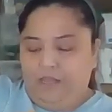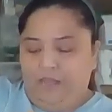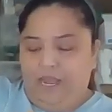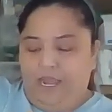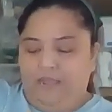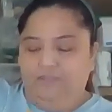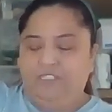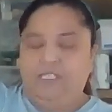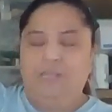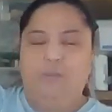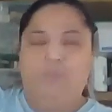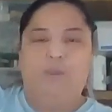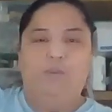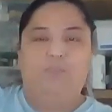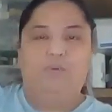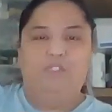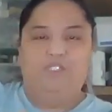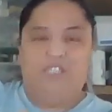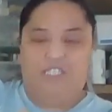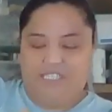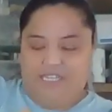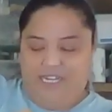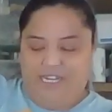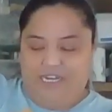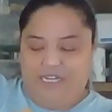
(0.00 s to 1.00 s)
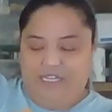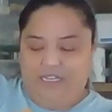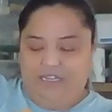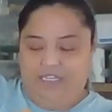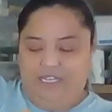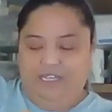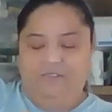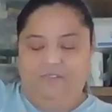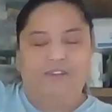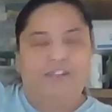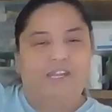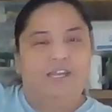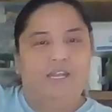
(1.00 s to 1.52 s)
I've seen people just kind of
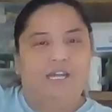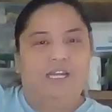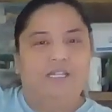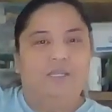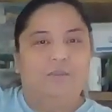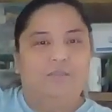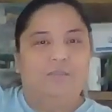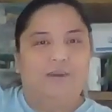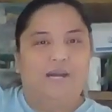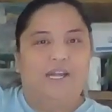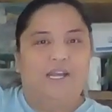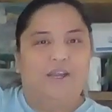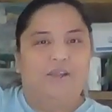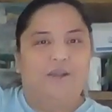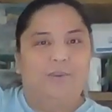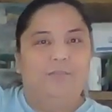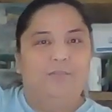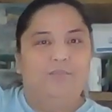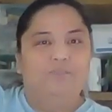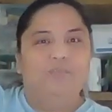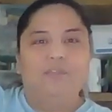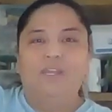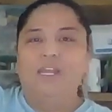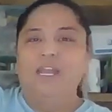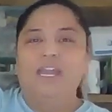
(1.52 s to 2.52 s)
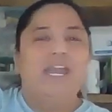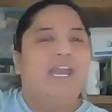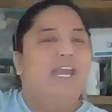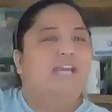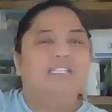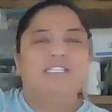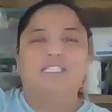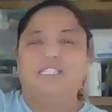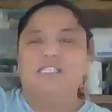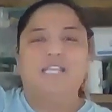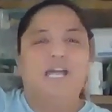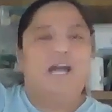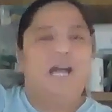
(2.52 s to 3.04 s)
leave it on the bottom.
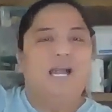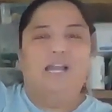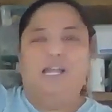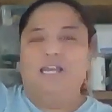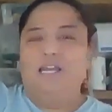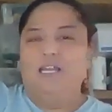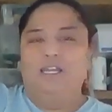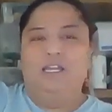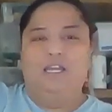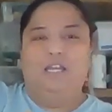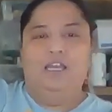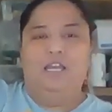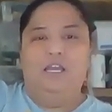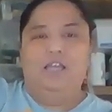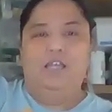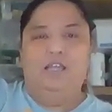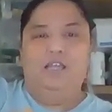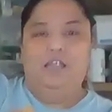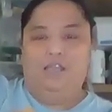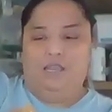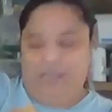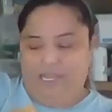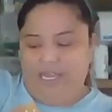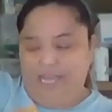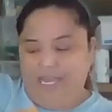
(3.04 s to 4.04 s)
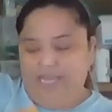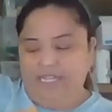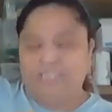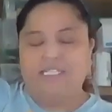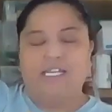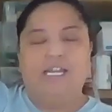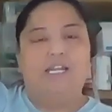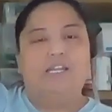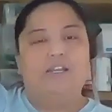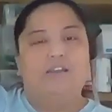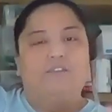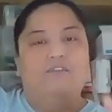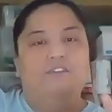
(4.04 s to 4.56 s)
It's not
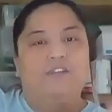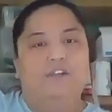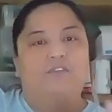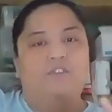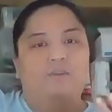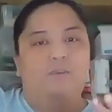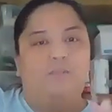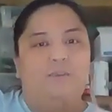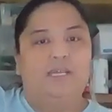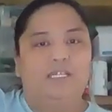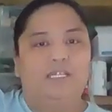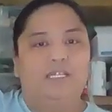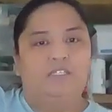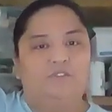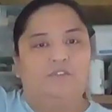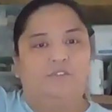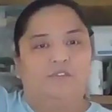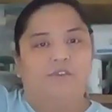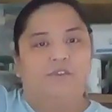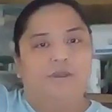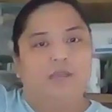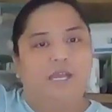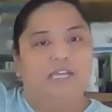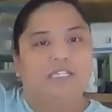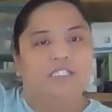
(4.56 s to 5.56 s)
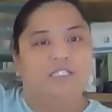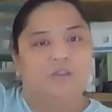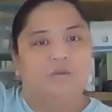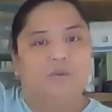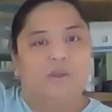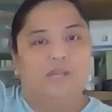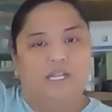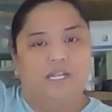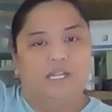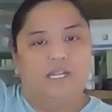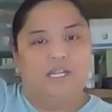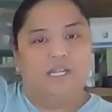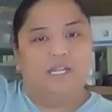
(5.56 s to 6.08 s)
gonna fluff up as
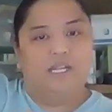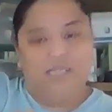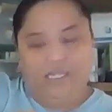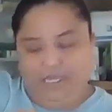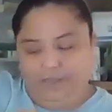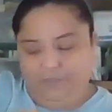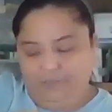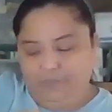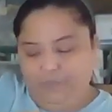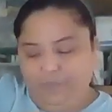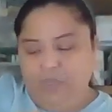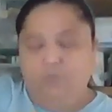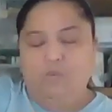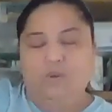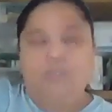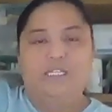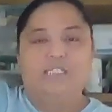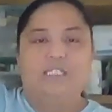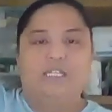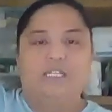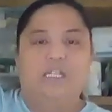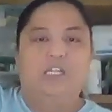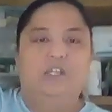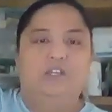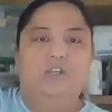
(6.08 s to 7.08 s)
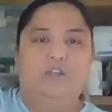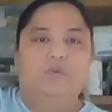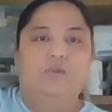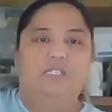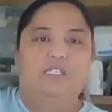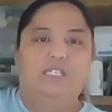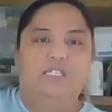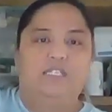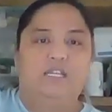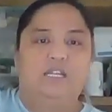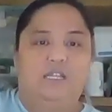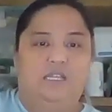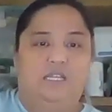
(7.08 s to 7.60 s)
quickly. What it's gonna do is
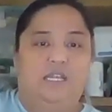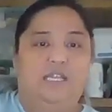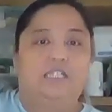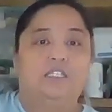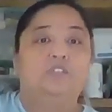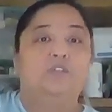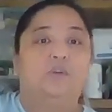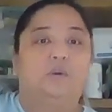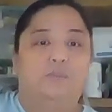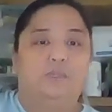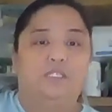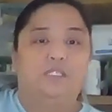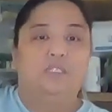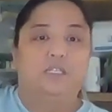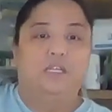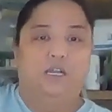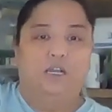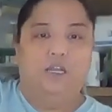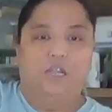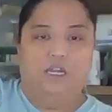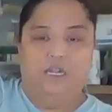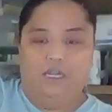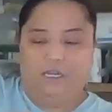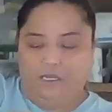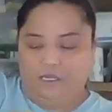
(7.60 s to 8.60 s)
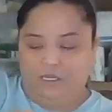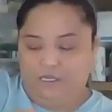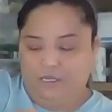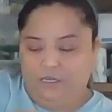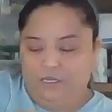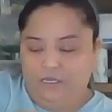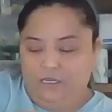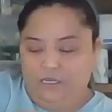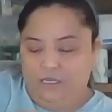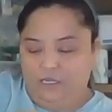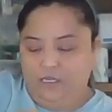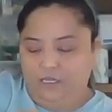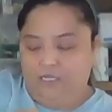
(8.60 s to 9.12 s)
it's gonna take so much longer
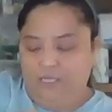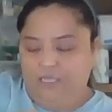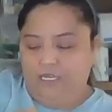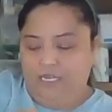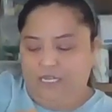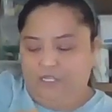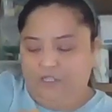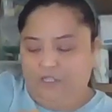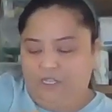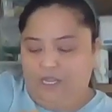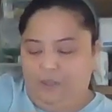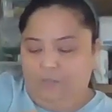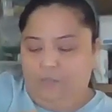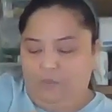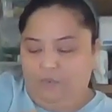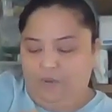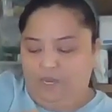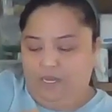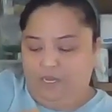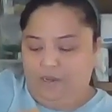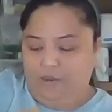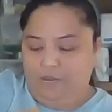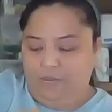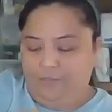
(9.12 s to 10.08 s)
to get to that point.